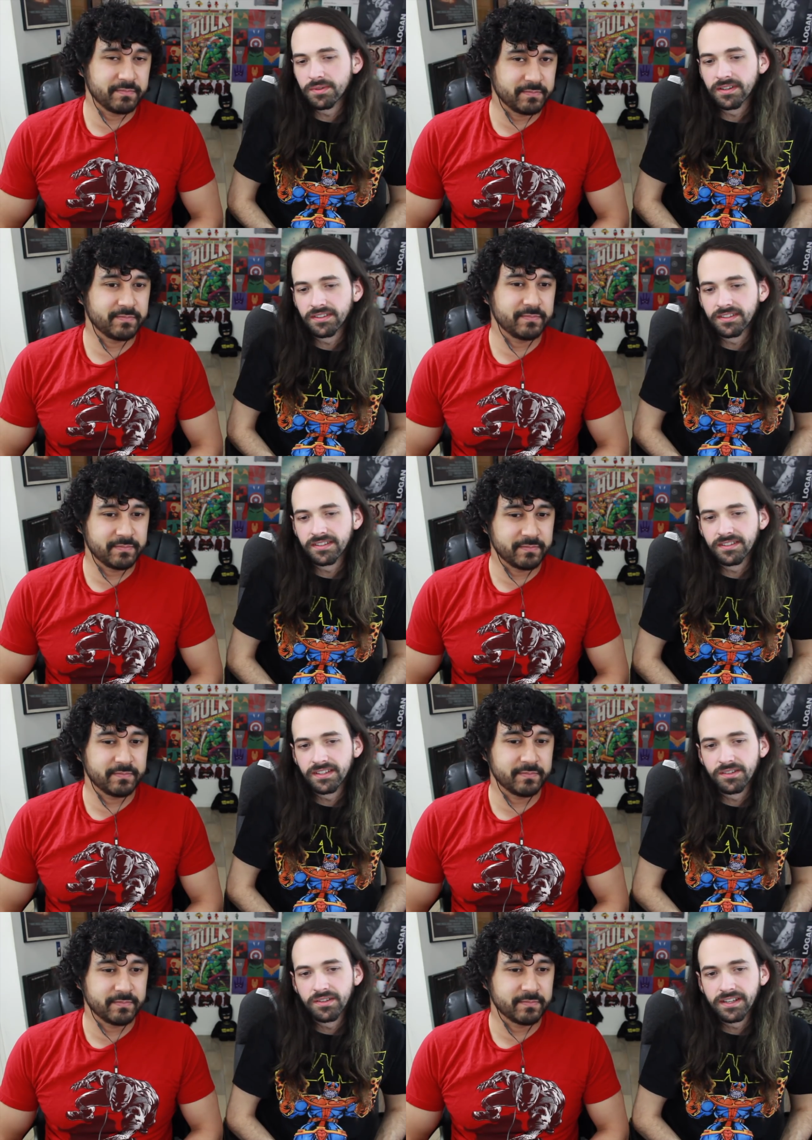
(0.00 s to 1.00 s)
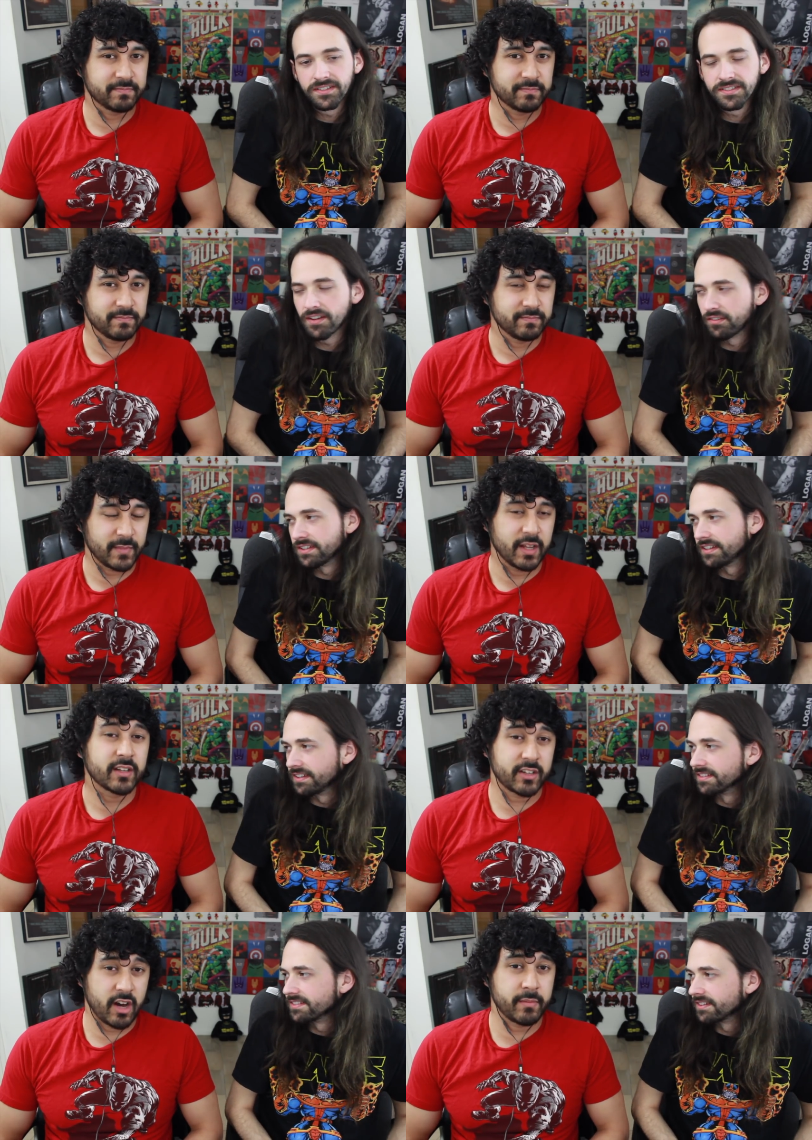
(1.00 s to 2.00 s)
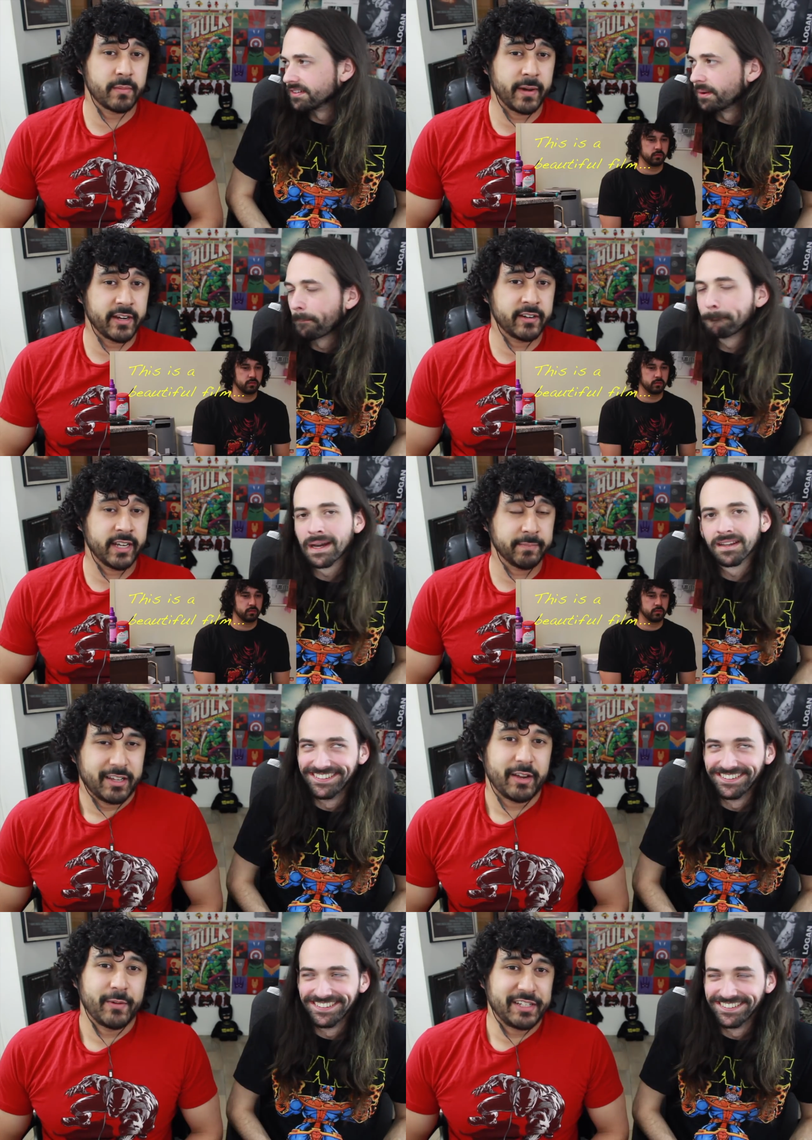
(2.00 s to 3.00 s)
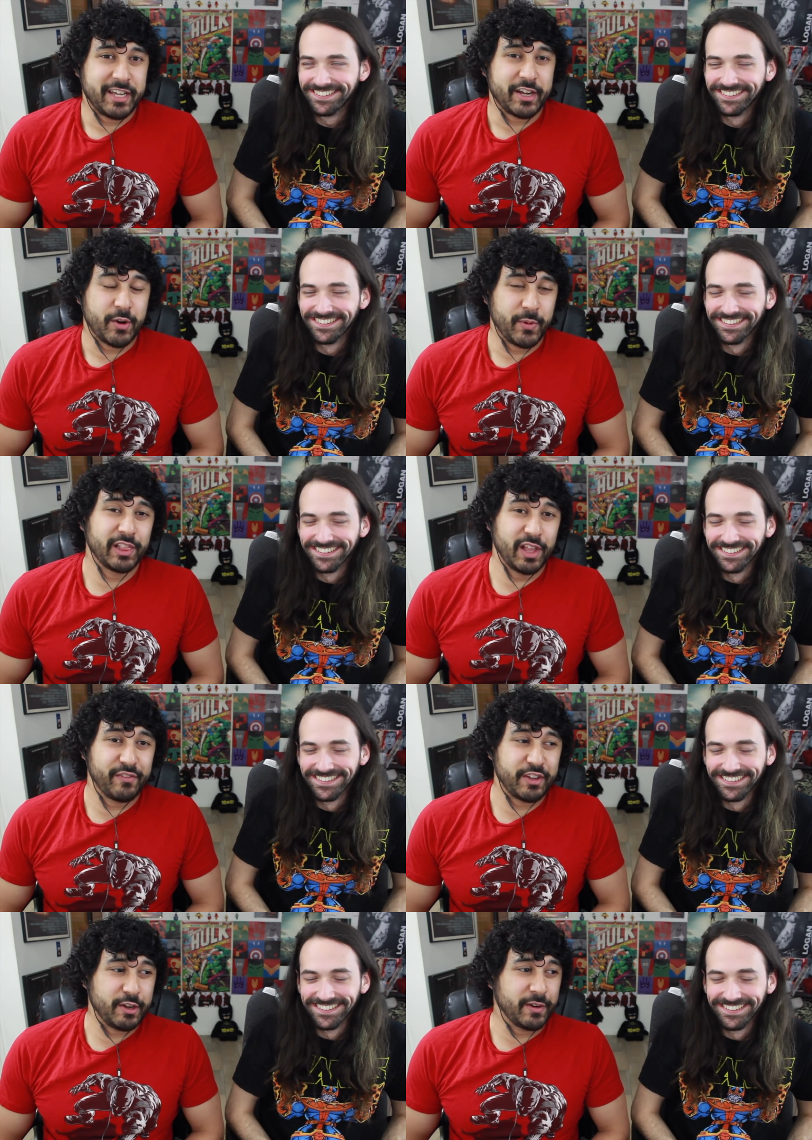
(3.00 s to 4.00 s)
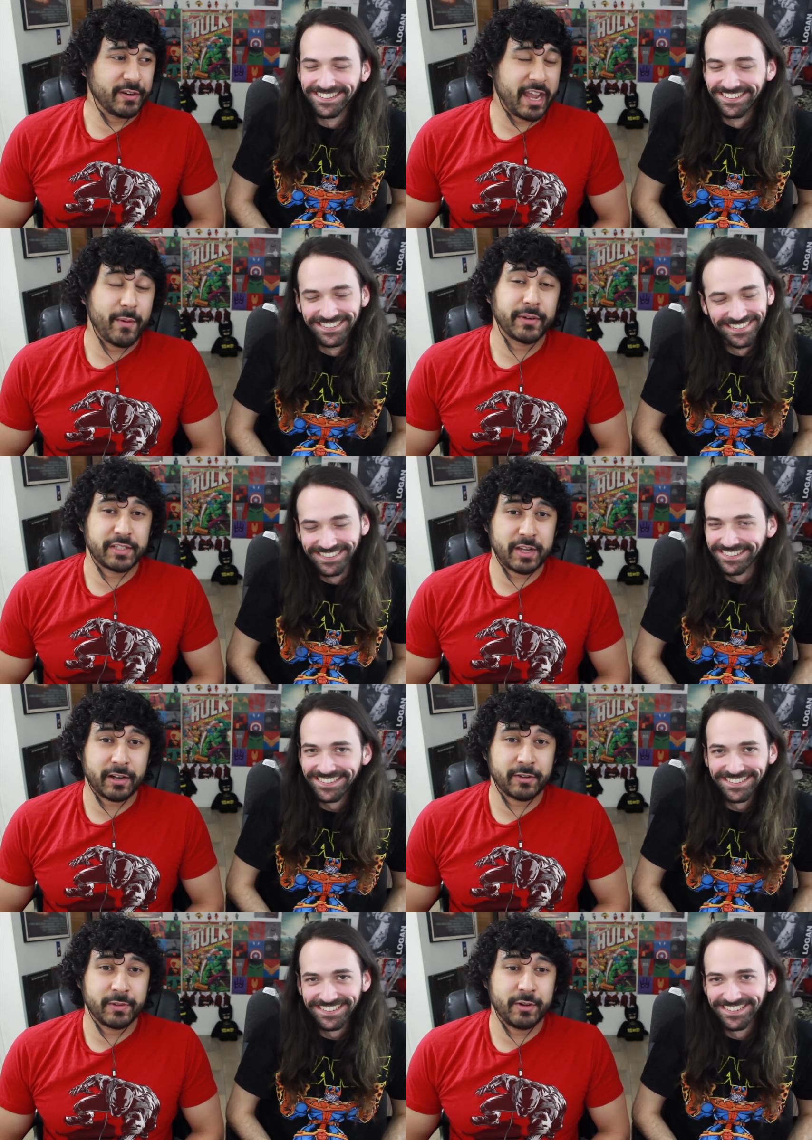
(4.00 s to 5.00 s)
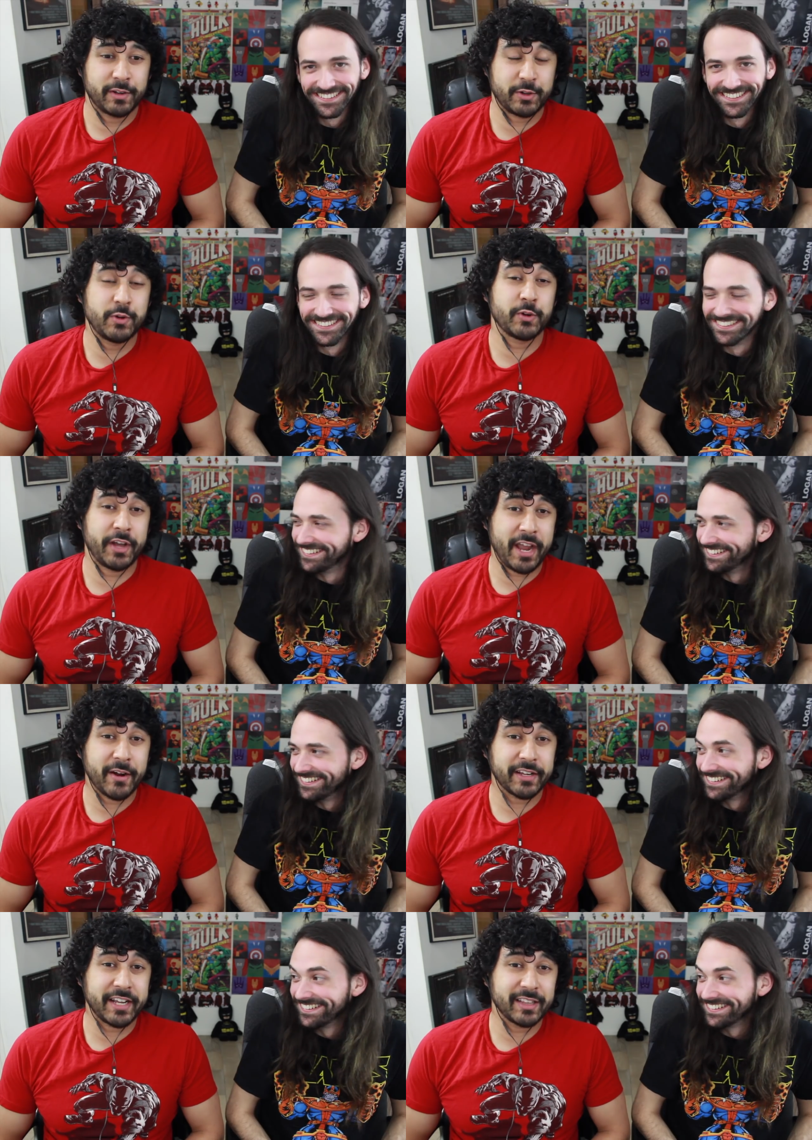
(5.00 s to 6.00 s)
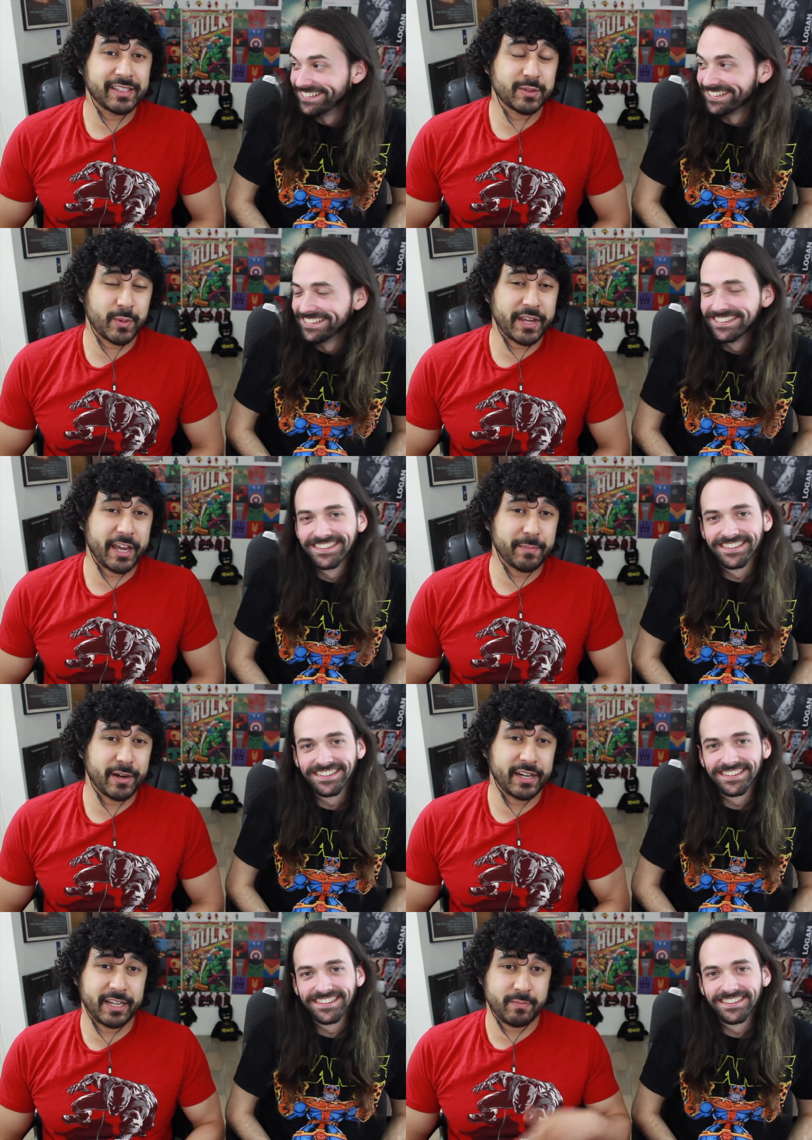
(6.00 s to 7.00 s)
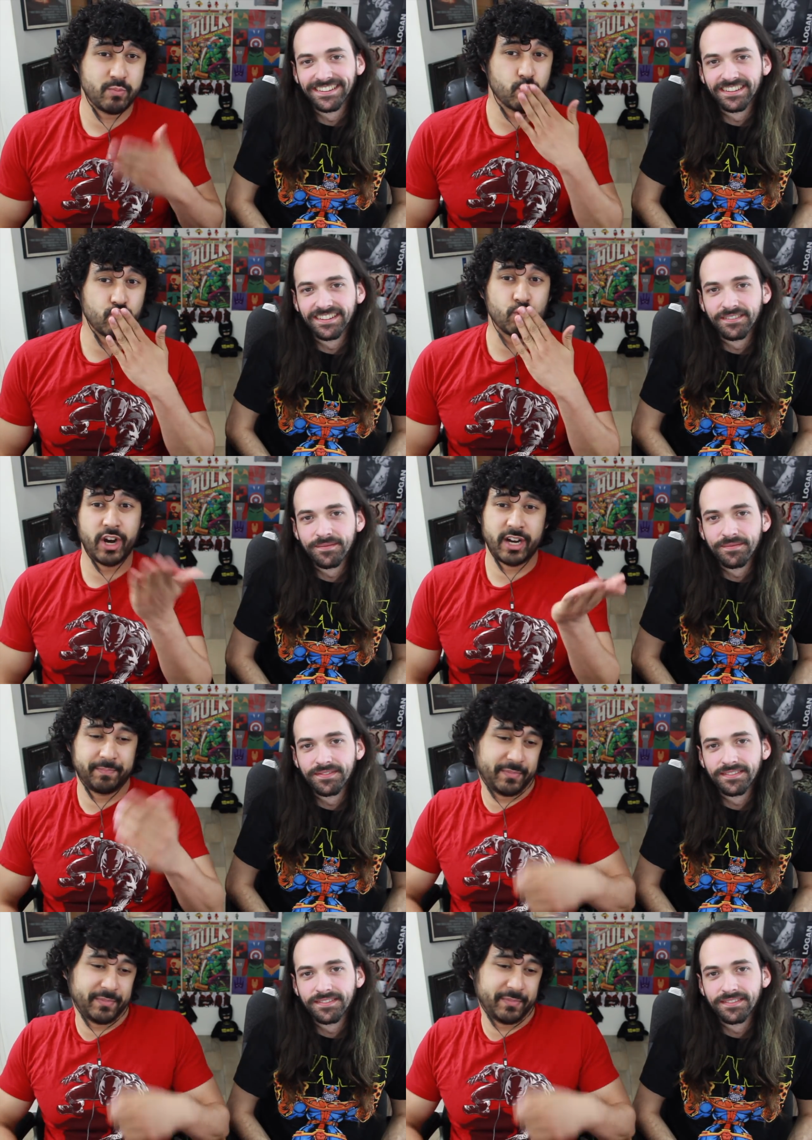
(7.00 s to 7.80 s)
Speaker 1: where the legal age is 17.
Speaker 2: Call me by your name. Anyway, Diego, we love you and can't wait to talk with you on a Google Hangout again this weekend, buddy. Mwah.